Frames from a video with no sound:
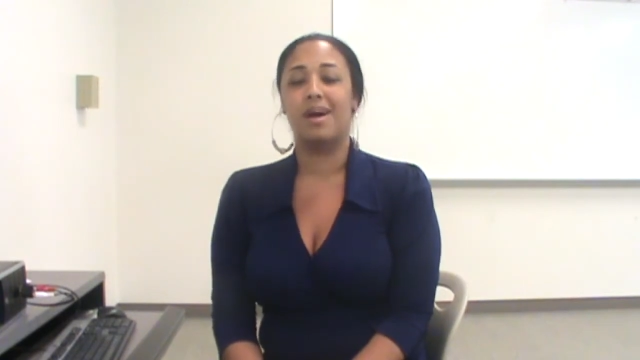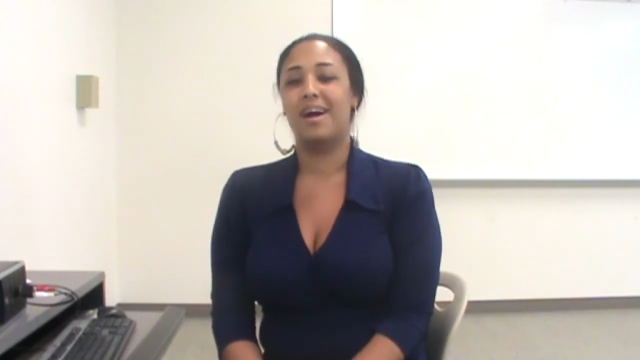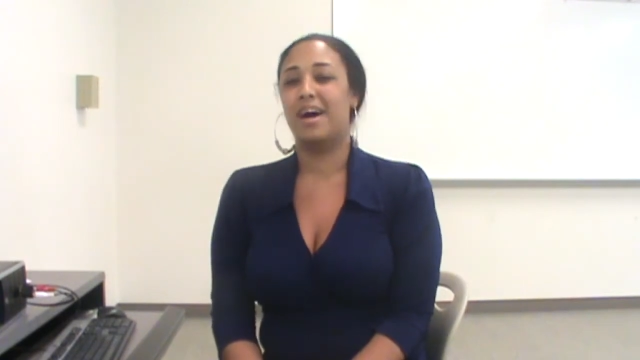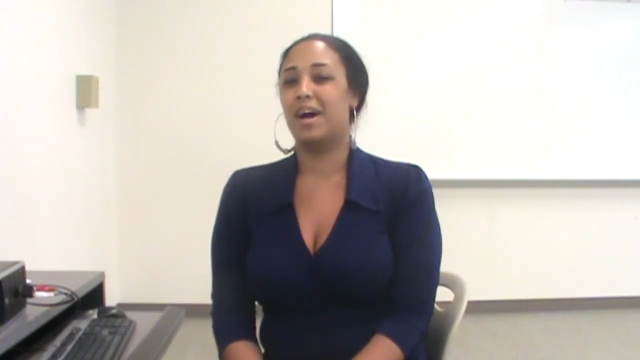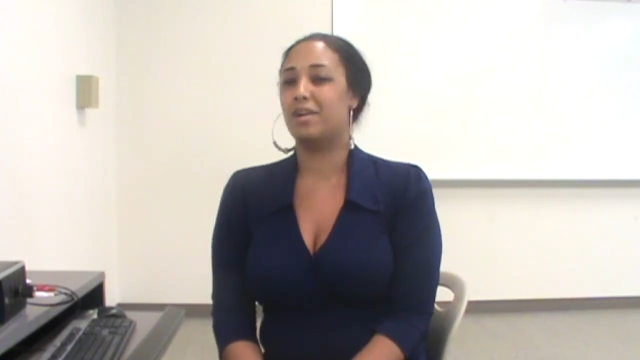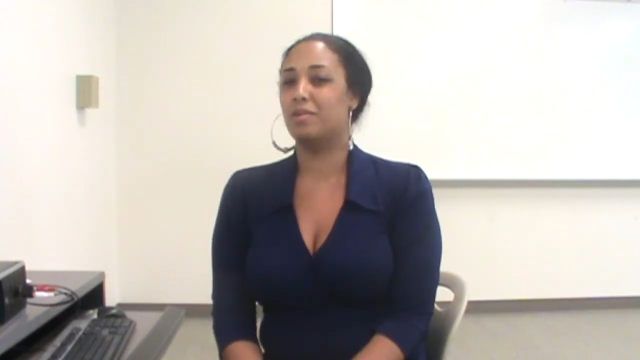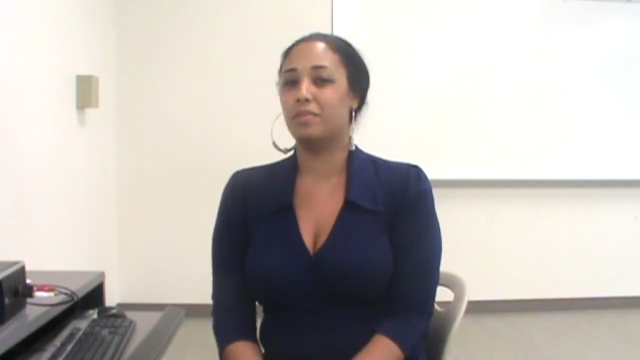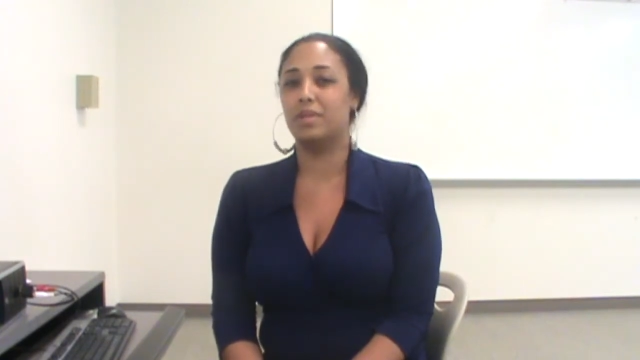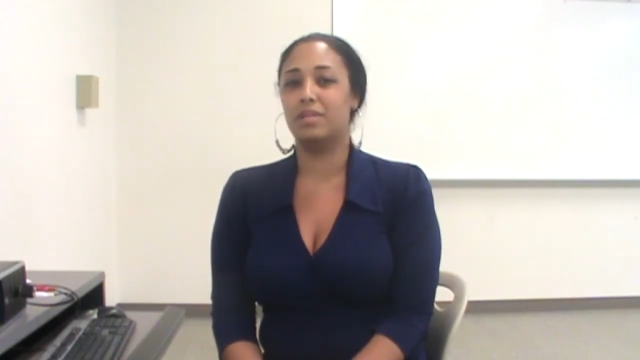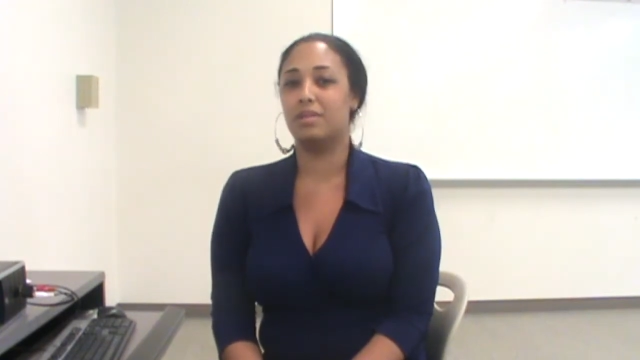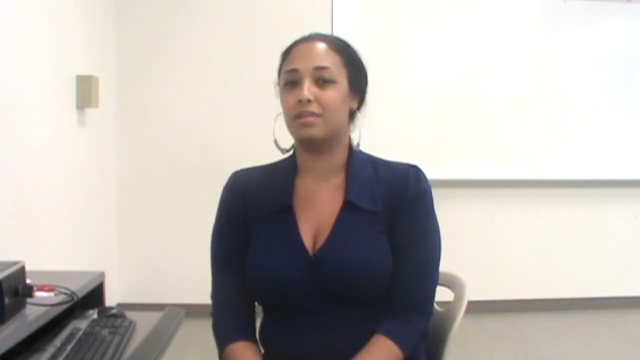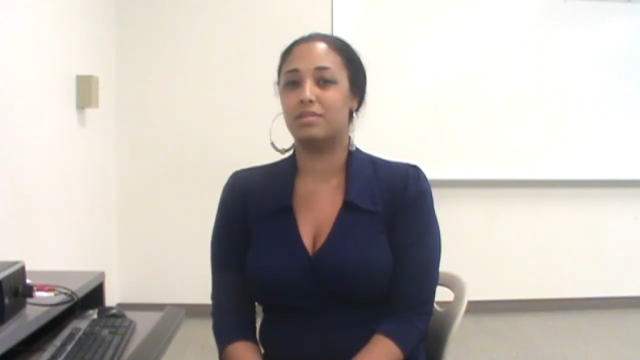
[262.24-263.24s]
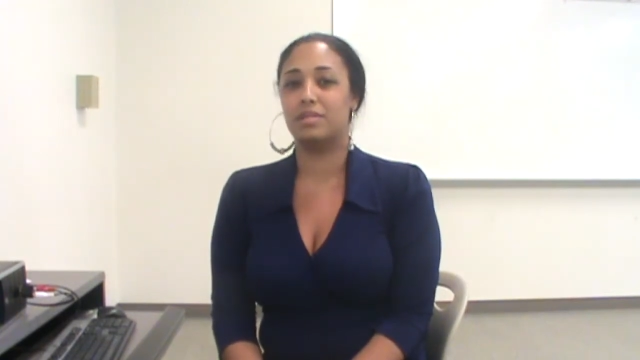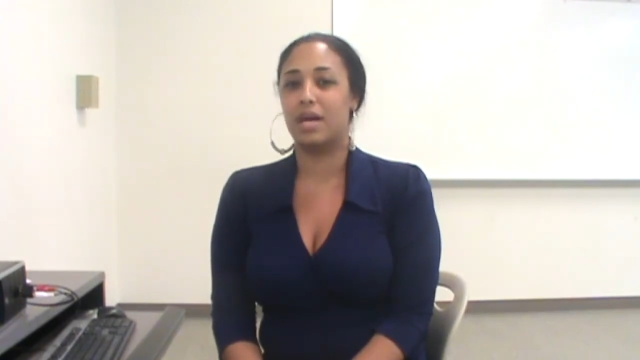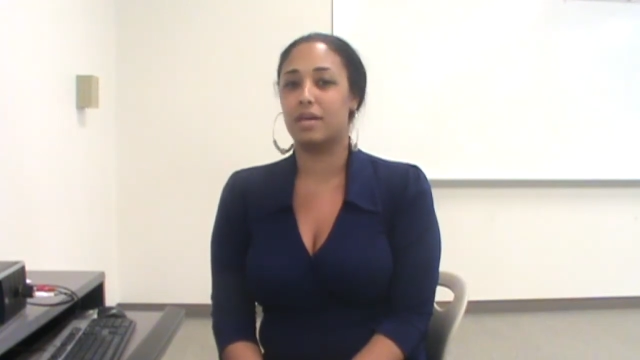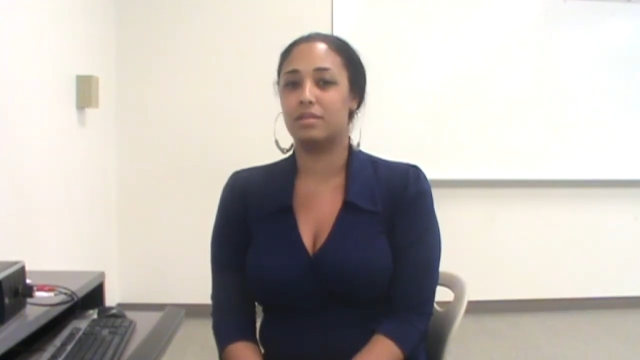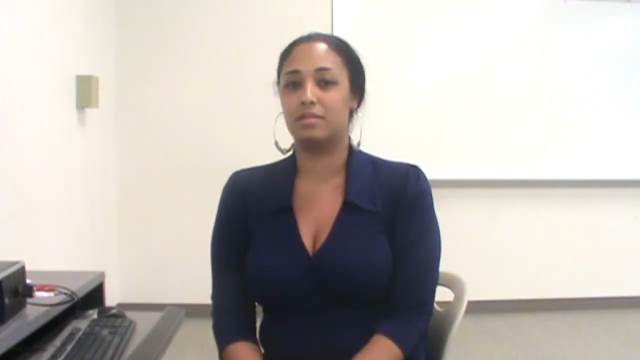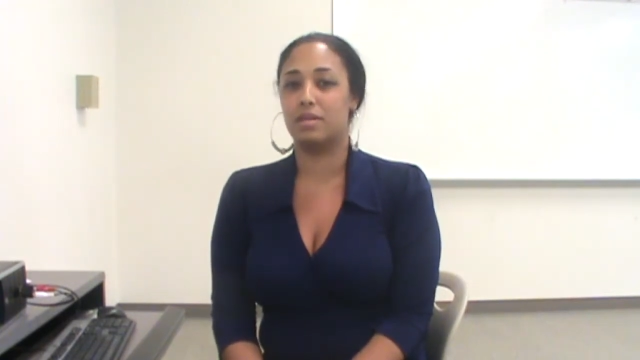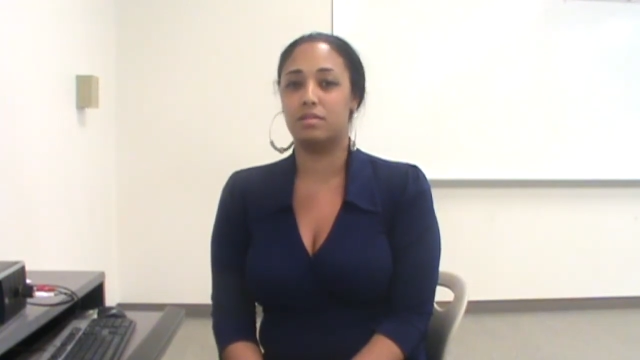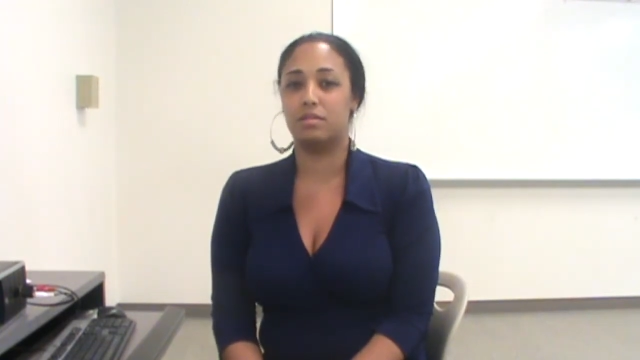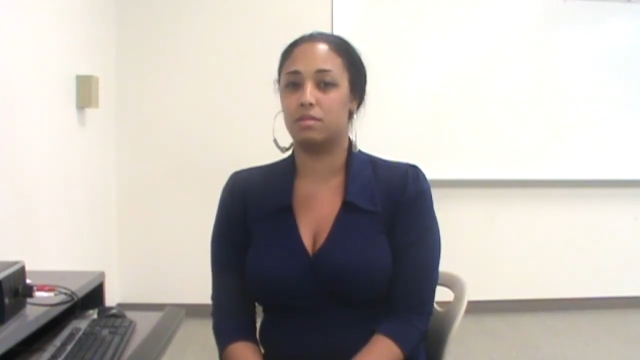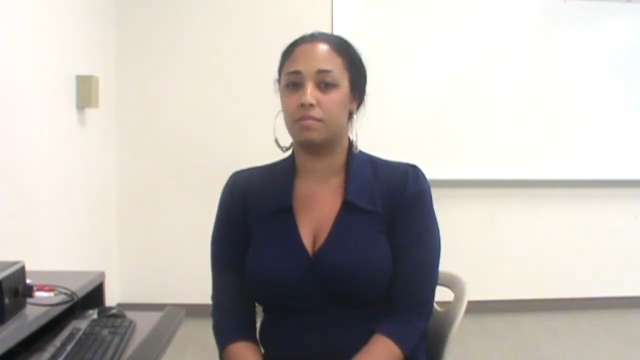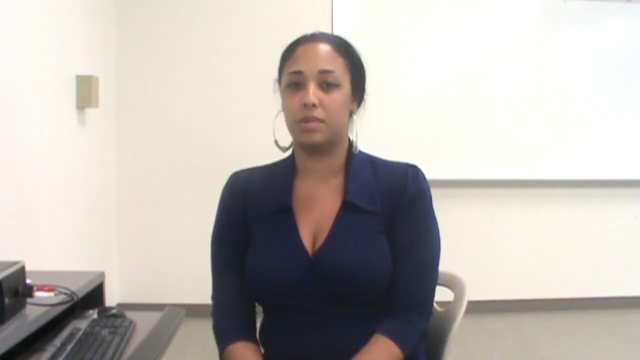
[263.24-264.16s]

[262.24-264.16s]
I don't really think the TAKS test is a